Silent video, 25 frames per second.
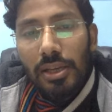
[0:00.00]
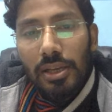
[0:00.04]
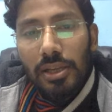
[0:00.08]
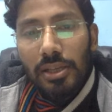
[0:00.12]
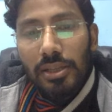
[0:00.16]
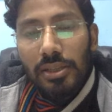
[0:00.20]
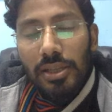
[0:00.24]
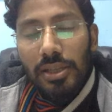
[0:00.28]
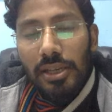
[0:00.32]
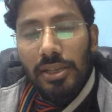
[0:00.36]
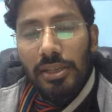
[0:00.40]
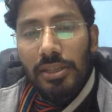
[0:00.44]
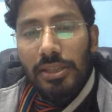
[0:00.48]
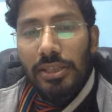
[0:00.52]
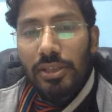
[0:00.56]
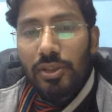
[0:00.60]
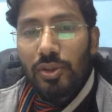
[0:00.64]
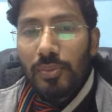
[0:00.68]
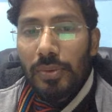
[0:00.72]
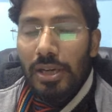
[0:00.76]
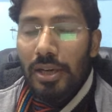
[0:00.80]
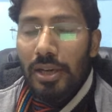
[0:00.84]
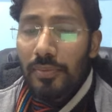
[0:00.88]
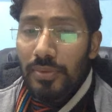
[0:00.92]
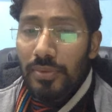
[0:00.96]
then T2
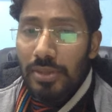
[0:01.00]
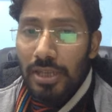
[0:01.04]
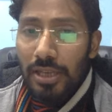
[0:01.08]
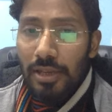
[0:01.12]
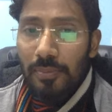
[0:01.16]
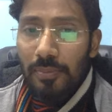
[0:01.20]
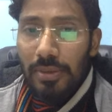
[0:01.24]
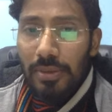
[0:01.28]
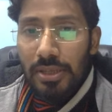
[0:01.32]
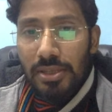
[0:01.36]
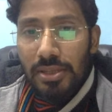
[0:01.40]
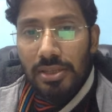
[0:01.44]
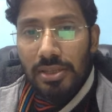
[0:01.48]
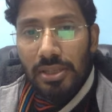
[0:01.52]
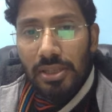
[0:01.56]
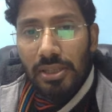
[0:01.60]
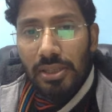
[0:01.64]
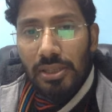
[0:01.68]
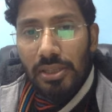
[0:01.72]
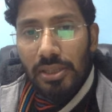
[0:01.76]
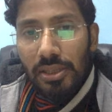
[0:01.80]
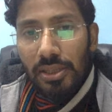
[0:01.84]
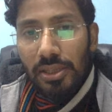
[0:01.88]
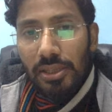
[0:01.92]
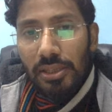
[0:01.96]
becomes A plus D,
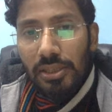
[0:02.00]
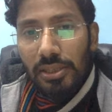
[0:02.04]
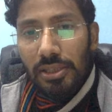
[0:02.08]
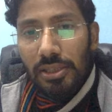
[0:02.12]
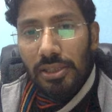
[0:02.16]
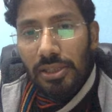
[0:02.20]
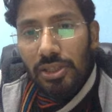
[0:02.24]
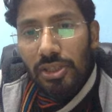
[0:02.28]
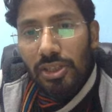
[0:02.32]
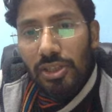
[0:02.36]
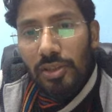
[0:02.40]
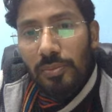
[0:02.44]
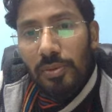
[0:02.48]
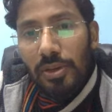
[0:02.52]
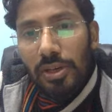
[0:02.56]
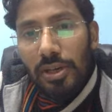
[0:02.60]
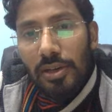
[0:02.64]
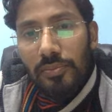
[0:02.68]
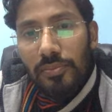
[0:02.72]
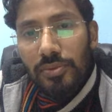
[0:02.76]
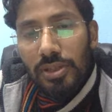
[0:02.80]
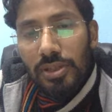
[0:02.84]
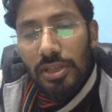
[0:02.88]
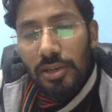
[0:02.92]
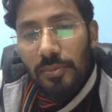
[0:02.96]
T3
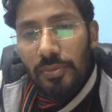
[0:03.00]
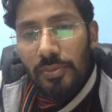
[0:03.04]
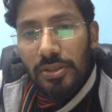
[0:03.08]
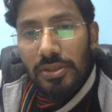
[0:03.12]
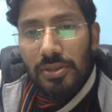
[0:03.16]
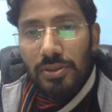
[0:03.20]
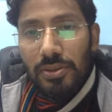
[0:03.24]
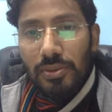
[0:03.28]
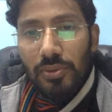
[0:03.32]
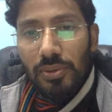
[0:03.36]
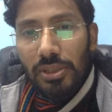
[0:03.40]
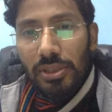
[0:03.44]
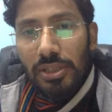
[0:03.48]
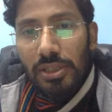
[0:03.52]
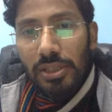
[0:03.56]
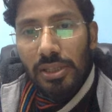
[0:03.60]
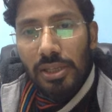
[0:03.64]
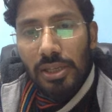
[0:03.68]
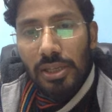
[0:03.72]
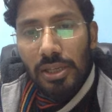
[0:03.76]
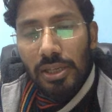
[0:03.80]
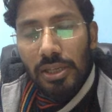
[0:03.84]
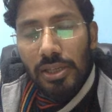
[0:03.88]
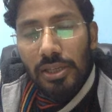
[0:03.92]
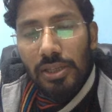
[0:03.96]
becomes A plus 2D,
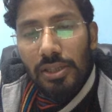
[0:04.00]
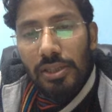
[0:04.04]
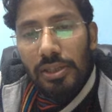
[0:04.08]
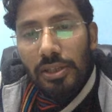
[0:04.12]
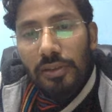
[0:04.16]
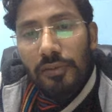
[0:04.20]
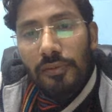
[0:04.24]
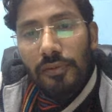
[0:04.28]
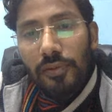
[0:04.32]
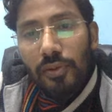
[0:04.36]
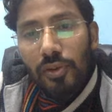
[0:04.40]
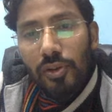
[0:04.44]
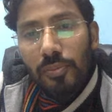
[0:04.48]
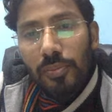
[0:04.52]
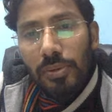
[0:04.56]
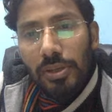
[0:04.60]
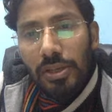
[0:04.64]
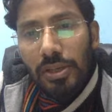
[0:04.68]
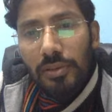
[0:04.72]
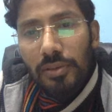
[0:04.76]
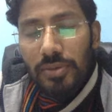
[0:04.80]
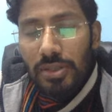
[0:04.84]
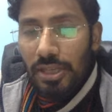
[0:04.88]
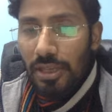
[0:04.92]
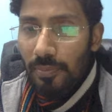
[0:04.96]
T4
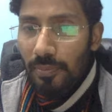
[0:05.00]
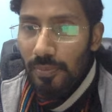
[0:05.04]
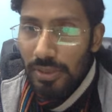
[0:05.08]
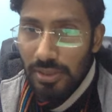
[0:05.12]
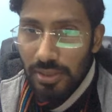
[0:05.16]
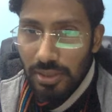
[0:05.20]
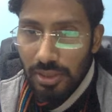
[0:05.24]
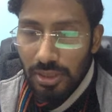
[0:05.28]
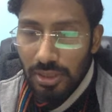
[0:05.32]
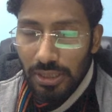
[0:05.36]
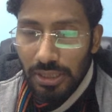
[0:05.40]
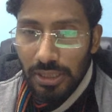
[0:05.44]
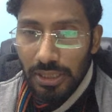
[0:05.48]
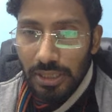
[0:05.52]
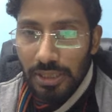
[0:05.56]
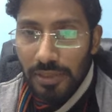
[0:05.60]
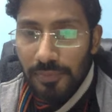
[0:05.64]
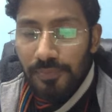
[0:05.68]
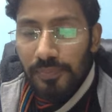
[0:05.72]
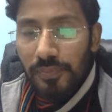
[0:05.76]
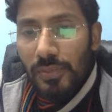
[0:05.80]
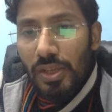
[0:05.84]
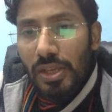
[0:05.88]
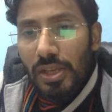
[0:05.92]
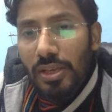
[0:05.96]
becomes A plus 3D.
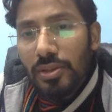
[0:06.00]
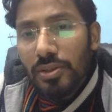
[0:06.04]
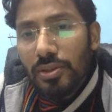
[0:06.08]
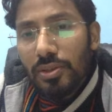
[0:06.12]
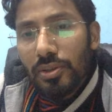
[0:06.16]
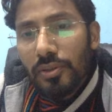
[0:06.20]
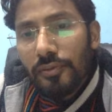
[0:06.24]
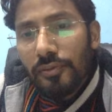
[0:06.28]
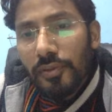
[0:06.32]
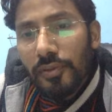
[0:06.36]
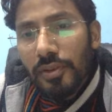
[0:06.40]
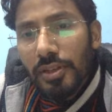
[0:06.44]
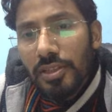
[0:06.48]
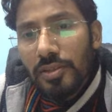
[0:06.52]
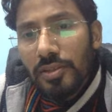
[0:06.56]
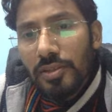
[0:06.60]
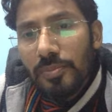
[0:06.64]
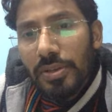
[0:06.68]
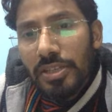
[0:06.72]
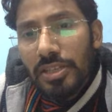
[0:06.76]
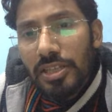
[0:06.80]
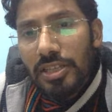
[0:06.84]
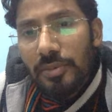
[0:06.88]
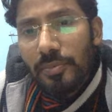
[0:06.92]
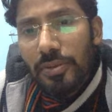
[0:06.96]
So the first
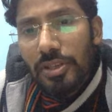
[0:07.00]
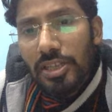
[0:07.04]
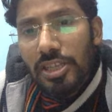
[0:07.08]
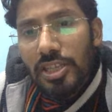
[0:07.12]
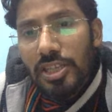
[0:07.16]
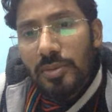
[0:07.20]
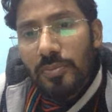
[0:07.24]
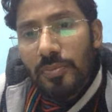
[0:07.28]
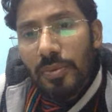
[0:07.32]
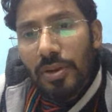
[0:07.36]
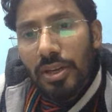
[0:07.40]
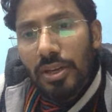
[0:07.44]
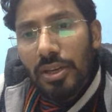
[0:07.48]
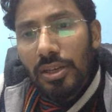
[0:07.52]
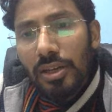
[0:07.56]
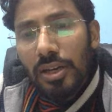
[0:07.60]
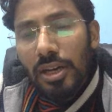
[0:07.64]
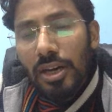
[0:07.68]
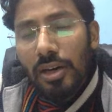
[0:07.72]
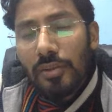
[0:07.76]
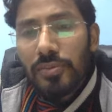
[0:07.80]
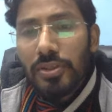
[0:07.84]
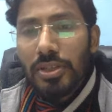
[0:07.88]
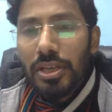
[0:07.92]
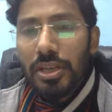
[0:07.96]
basic principle
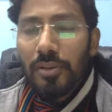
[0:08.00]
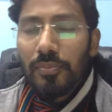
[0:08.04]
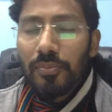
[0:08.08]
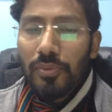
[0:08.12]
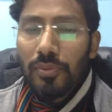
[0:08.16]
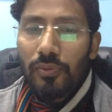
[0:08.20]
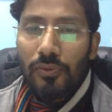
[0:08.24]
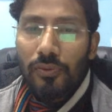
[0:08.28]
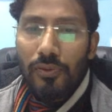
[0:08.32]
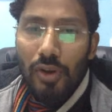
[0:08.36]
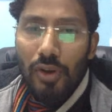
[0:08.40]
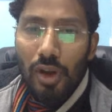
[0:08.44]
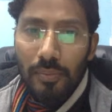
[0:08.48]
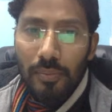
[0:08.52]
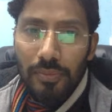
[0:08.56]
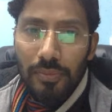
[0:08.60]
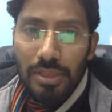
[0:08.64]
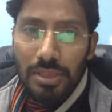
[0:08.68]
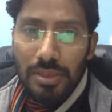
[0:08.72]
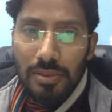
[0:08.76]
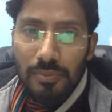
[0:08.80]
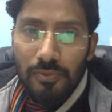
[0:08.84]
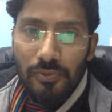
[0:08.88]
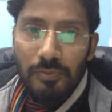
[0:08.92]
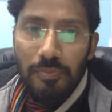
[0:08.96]
comes up from
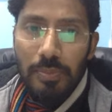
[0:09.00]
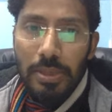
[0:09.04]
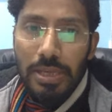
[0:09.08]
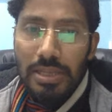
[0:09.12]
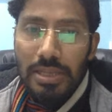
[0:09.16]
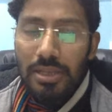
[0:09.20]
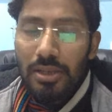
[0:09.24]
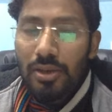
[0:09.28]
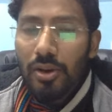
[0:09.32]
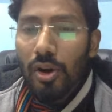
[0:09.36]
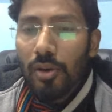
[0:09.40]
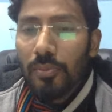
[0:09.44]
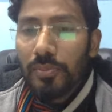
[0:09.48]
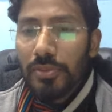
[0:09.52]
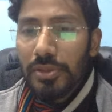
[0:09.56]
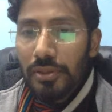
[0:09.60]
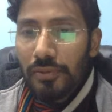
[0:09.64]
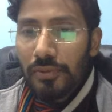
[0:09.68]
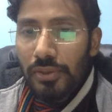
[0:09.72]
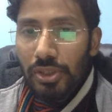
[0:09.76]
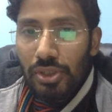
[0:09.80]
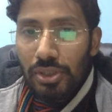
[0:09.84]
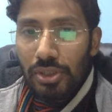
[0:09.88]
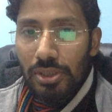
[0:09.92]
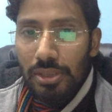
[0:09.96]
this basic
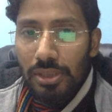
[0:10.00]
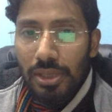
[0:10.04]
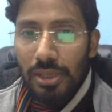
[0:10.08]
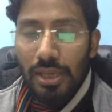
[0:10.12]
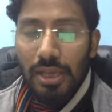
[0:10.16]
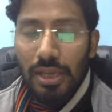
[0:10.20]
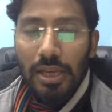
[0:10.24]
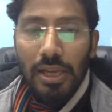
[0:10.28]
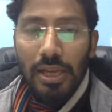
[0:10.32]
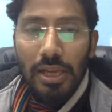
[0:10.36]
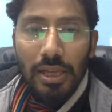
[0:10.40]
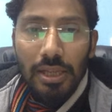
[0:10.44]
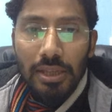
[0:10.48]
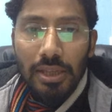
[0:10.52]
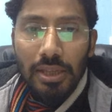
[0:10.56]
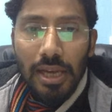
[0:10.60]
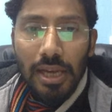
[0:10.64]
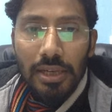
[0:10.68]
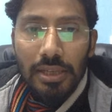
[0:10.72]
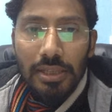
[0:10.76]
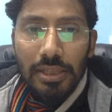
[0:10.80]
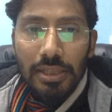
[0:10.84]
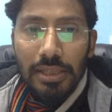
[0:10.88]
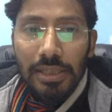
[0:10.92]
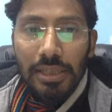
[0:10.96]
observation
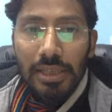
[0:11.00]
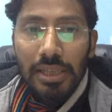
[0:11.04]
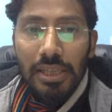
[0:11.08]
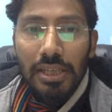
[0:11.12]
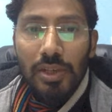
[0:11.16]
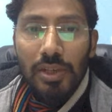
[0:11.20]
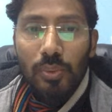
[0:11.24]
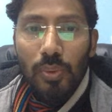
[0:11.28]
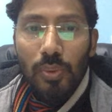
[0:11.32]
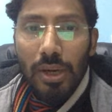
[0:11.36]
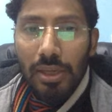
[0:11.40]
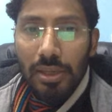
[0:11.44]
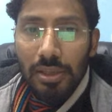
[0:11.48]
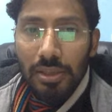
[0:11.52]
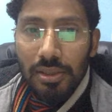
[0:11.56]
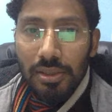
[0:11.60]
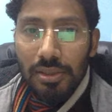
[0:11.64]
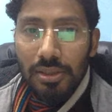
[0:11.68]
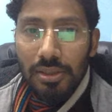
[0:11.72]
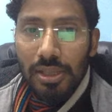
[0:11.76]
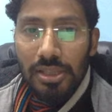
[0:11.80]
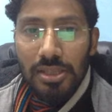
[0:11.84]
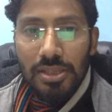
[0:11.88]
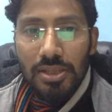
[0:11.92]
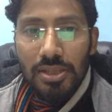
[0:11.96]
that in T1
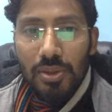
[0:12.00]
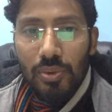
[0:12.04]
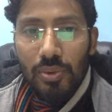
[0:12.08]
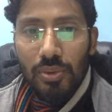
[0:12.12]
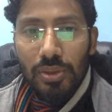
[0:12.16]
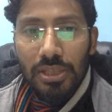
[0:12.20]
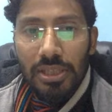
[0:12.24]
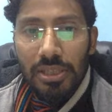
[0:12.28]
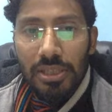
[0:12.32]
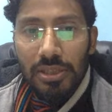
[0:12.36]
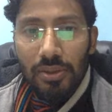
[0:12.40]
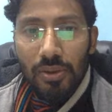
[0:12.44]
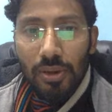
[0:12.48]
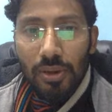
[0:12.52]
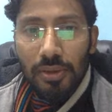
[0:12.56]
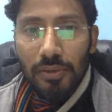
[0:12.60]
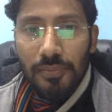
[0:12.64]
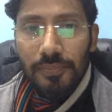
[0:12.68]
there is no D at all.